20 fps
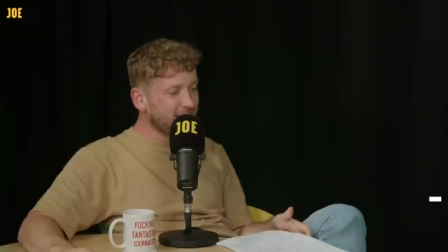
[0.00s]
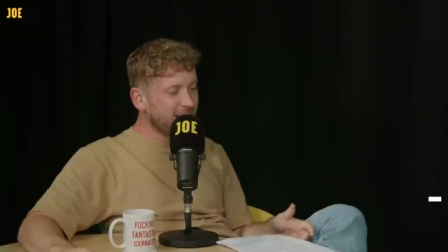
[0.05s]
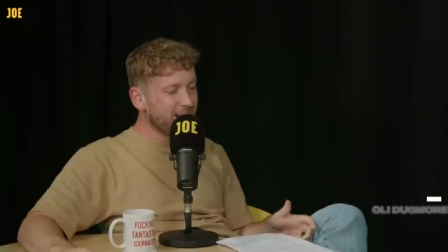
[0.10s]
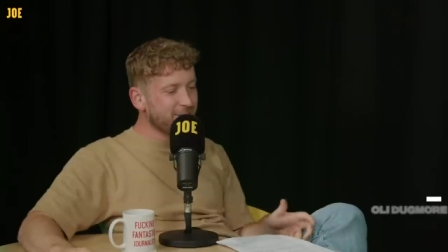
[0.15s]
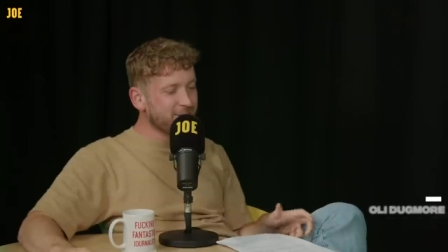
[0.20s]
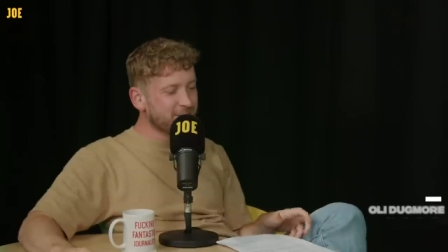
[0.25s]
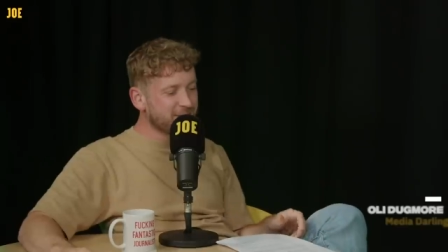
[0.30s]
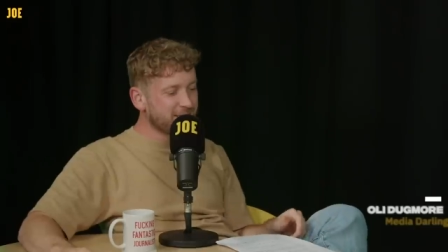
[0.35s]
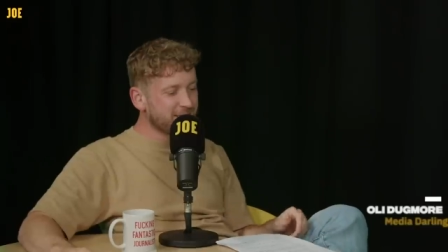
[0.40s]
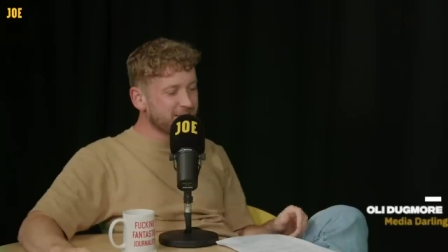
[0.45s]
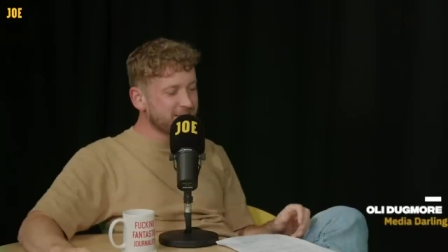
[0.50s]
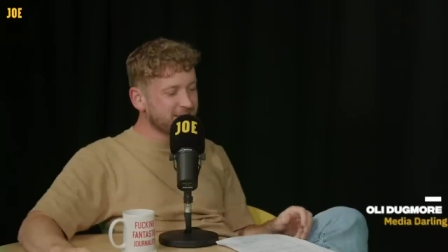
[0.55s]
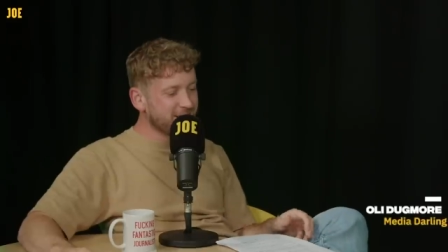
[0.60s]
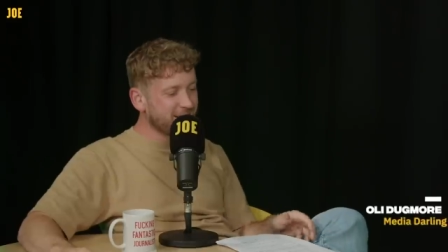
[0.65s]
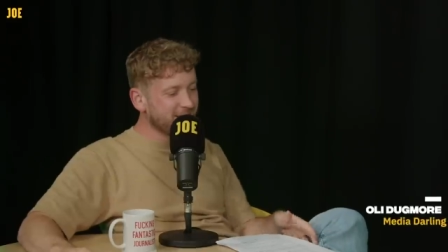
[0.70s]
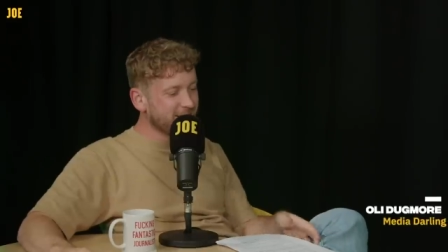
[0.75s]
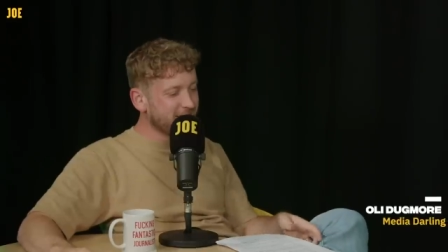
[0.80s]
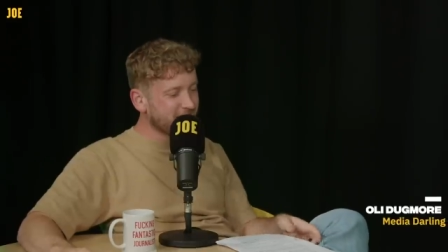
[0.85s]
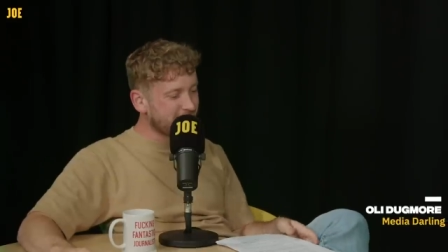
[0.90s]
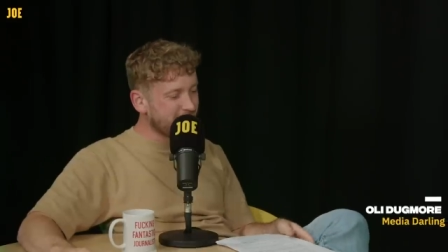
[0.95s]
Ava
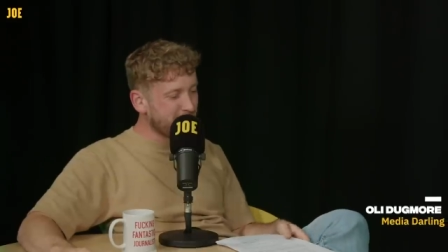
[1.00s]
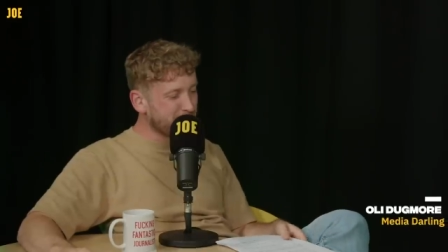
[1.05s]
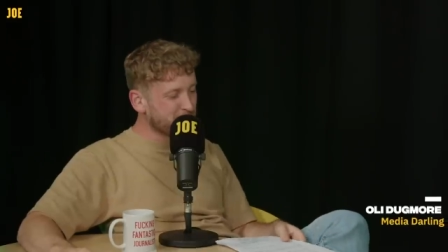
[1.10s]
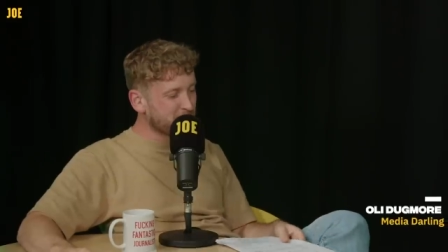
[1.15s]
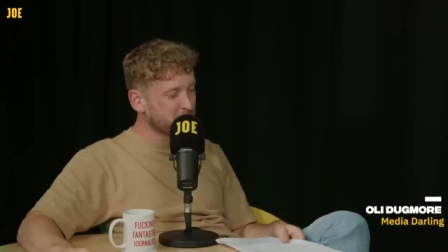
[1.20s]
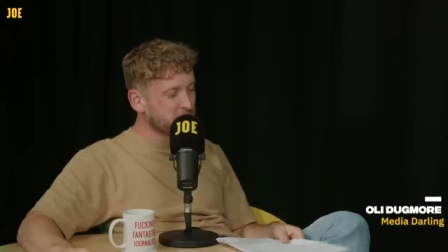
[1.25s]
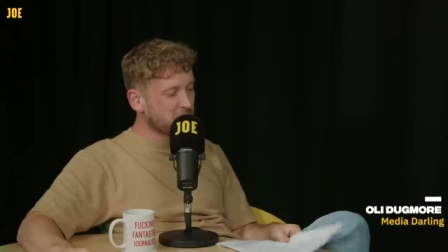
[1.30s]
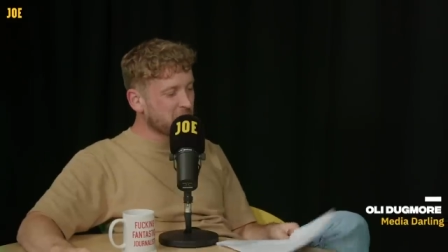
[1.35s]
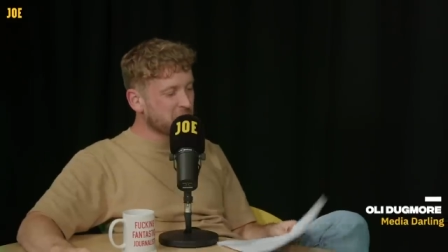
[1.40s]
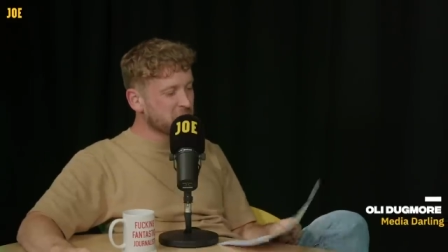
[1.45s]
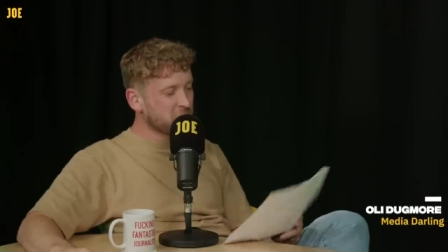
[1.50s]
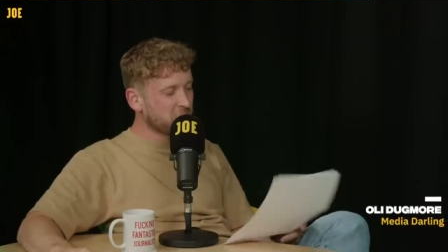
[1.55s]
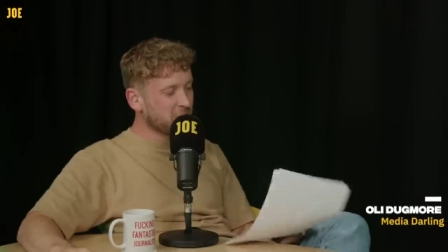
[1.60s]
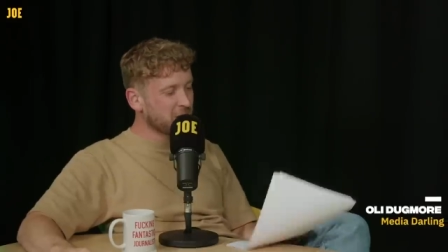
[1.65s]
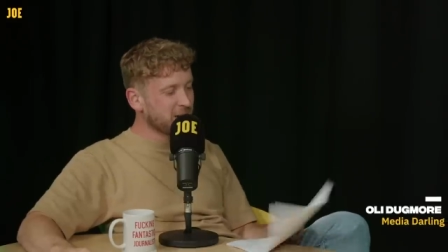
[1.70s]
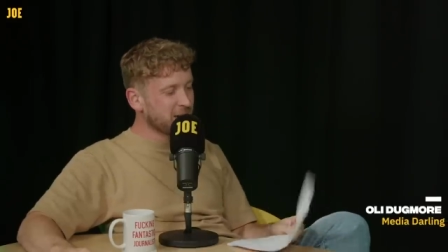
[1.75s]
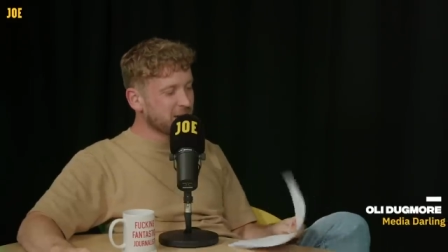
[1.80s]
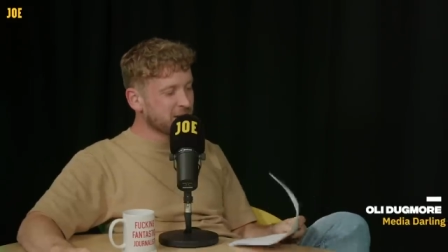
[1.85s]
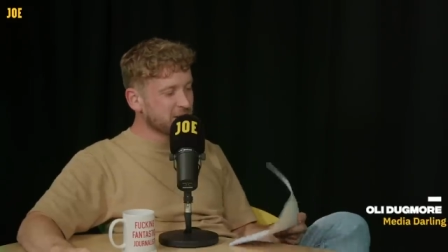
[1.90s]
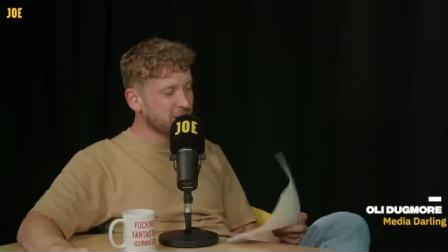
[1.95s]
Santina, Capital J
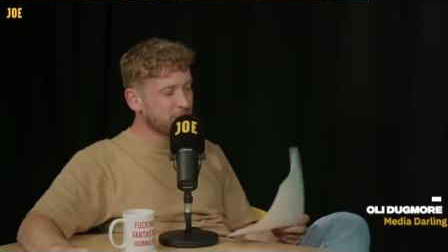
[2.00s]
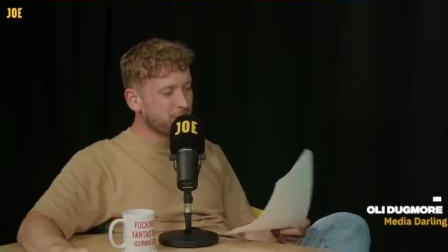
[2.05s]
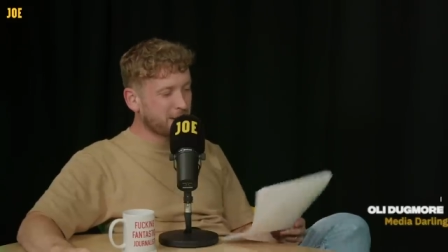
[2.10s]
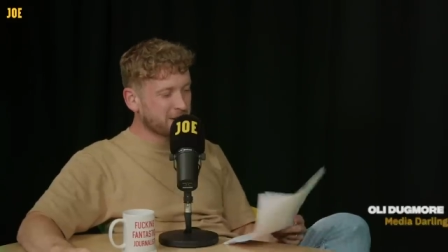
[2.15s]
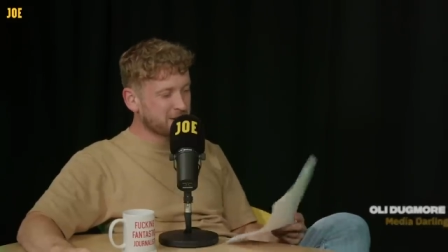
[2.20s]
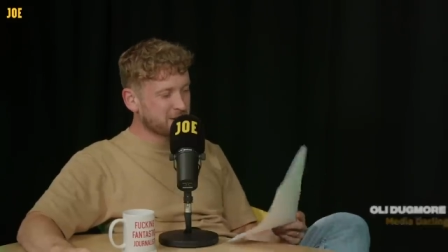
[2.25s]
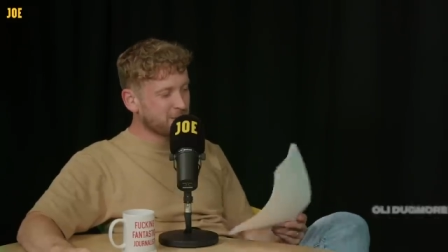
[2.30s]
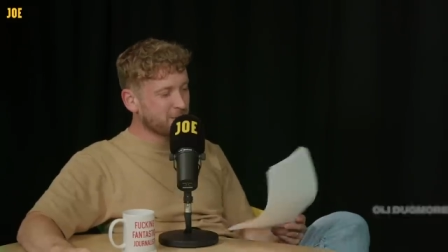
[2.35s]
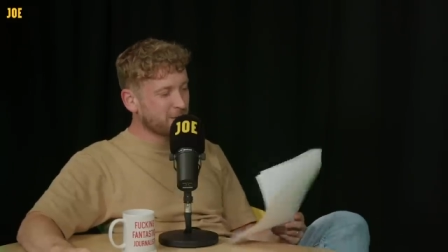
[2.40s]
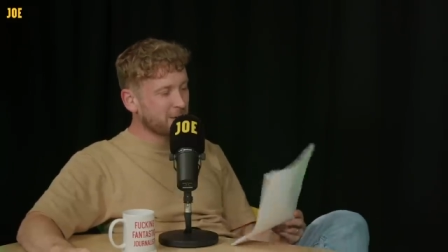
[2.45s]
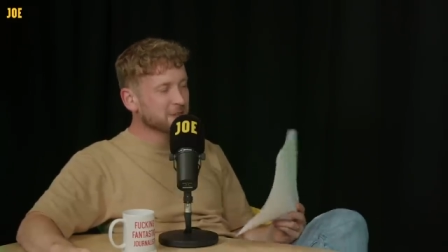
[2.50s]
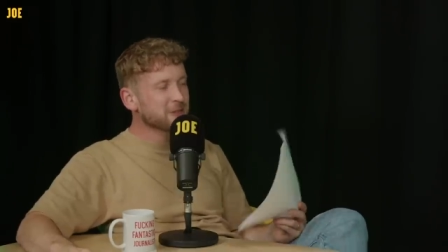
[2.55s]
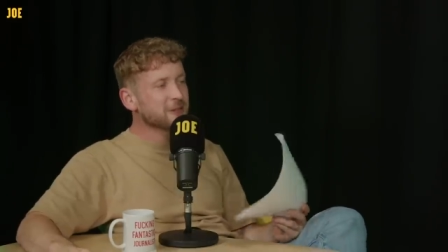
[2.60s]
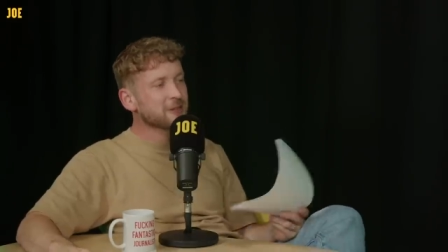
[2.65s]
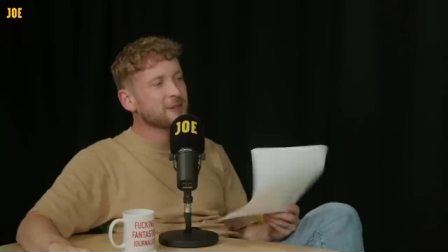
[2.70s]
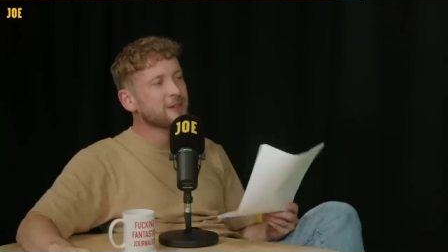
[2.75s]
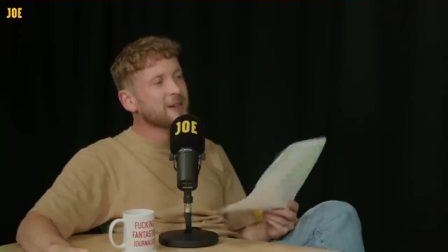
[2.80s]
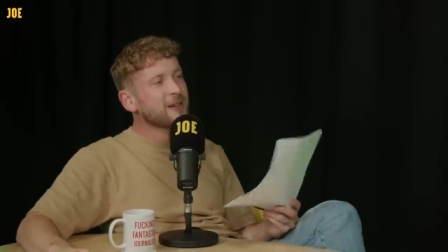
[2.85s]
journalist, the best of us.